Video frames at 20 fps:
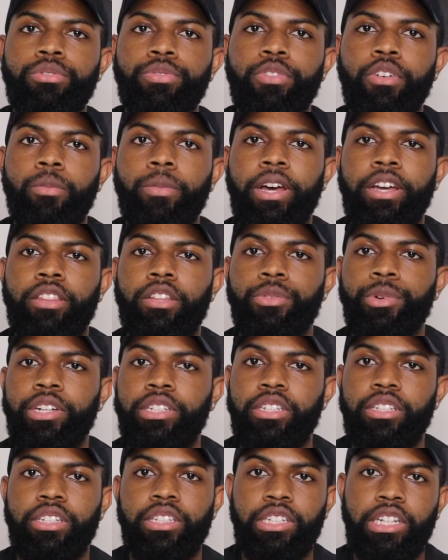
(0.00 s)
from like the
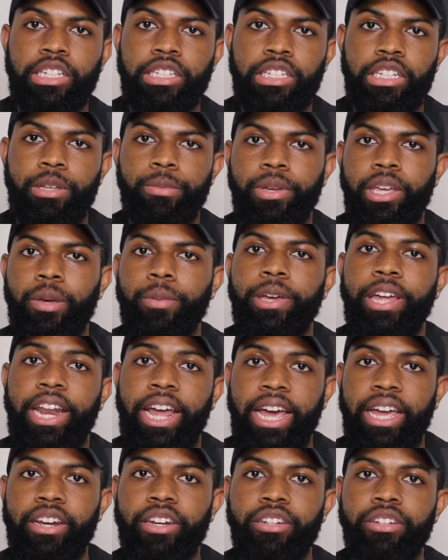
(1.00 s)
rest of the season. He became
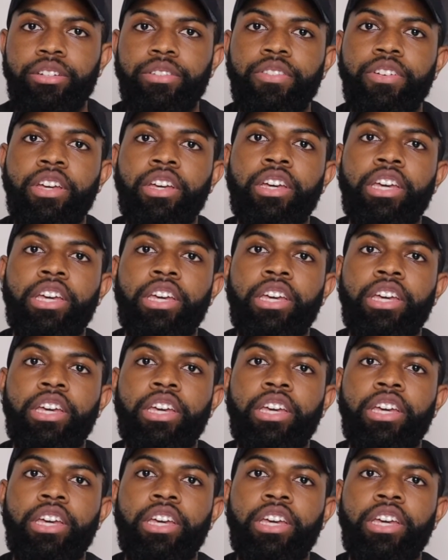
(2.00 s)
inactive.